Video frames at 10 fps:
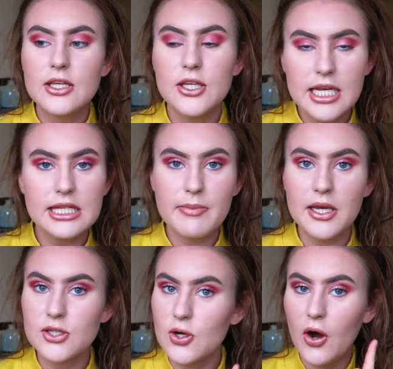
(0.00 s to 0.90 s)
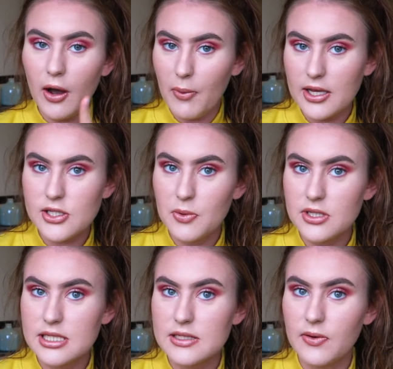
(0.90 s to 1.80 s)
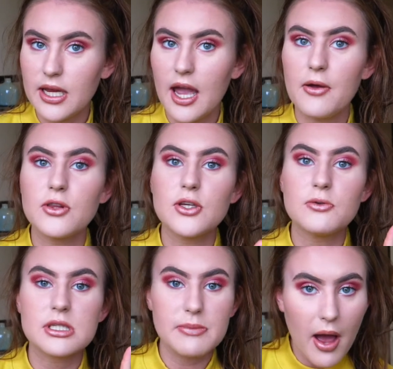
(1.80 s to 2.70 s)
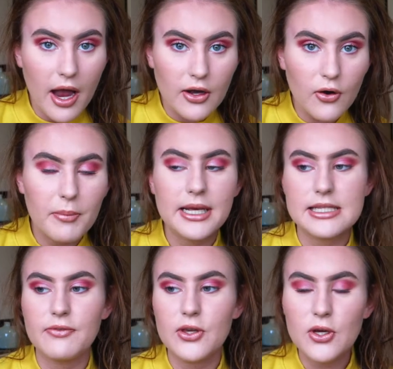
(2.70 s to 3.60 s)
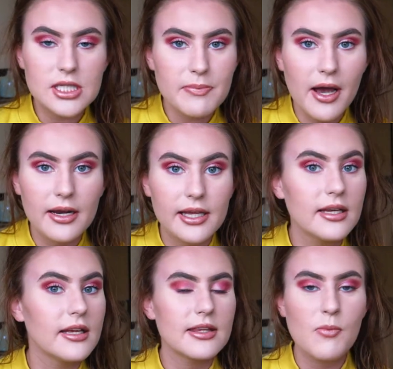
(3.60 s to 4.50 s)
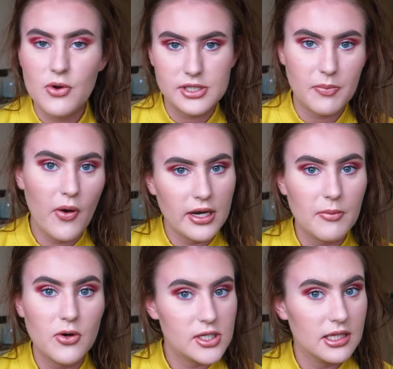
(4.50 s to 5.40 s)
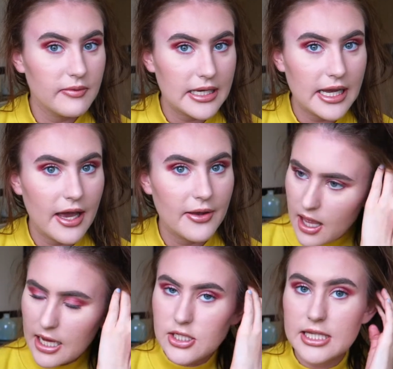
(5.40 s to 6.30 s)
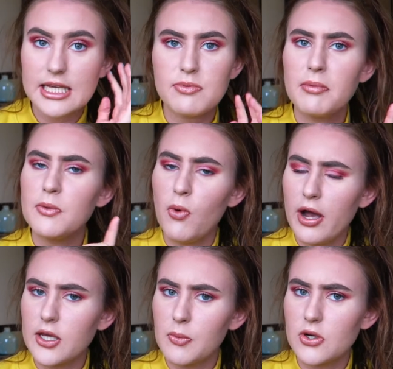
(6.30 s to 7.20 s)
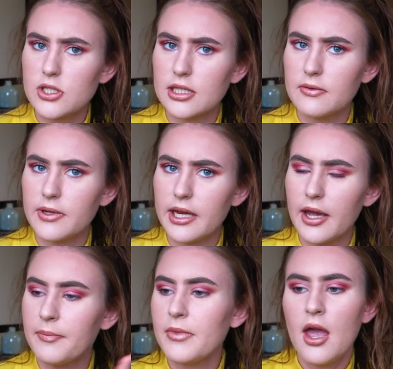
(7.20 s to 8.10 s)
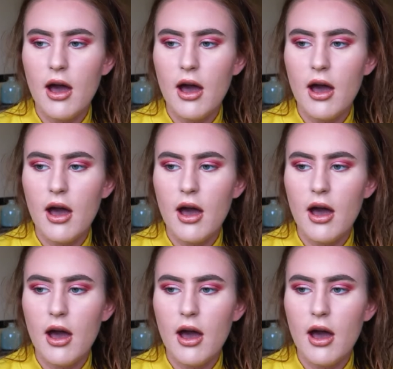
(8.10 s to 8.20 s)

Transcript: You need to make sure whilst you're watching this video that you smile because if you're not smiling then what's the point in watching the video? Actually that's probably why you're watching the video.